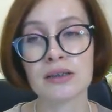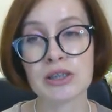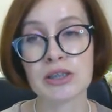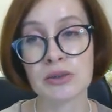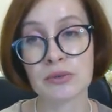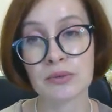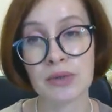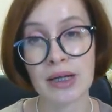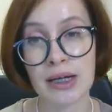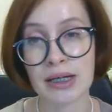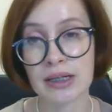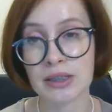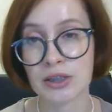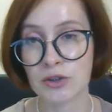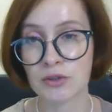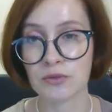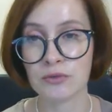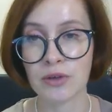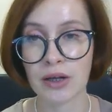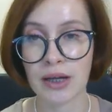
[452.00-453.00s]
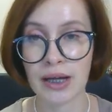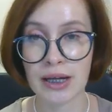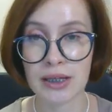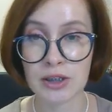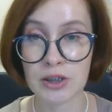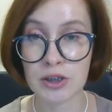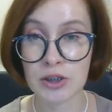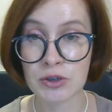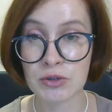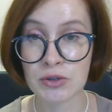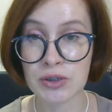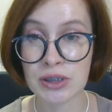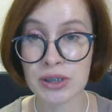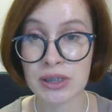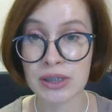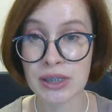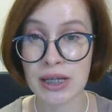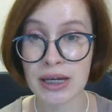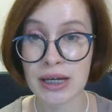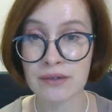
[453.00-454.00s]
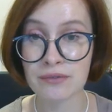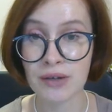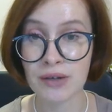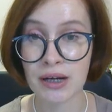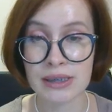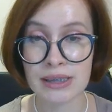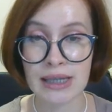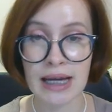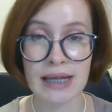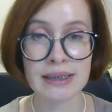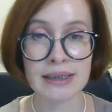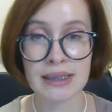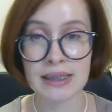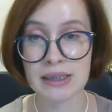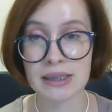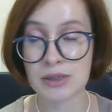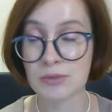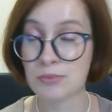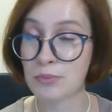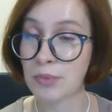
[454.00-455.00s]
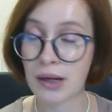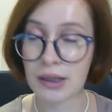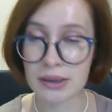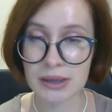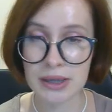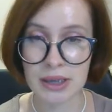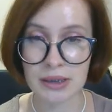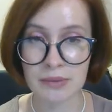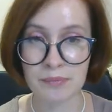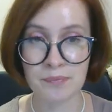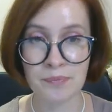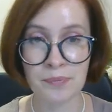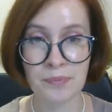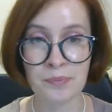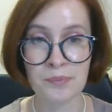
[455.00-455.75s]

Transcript: So, and don't forget to save settings button.